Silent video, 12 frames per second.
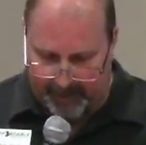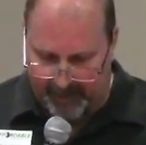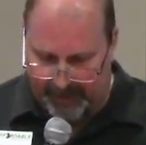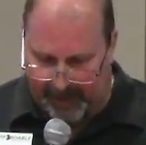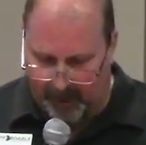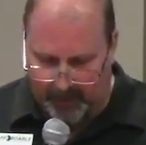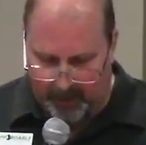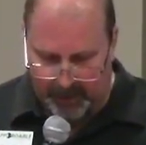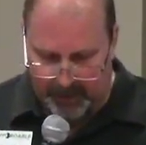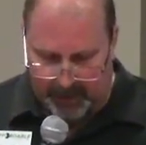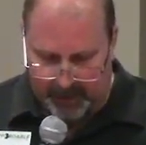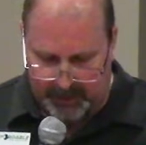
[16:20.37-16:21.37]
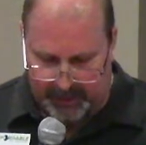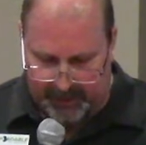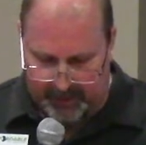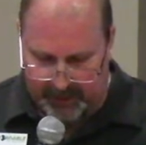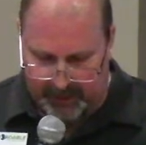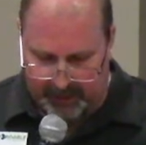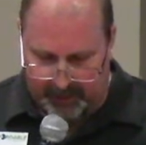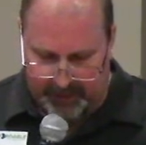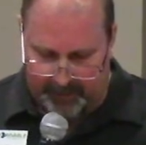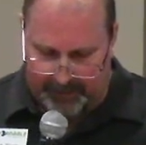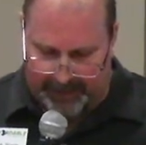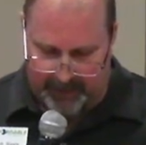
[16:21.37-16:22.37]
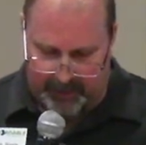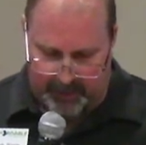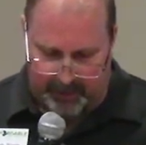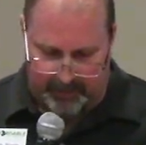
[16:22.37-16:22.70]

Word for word: Now most all tires, including passenger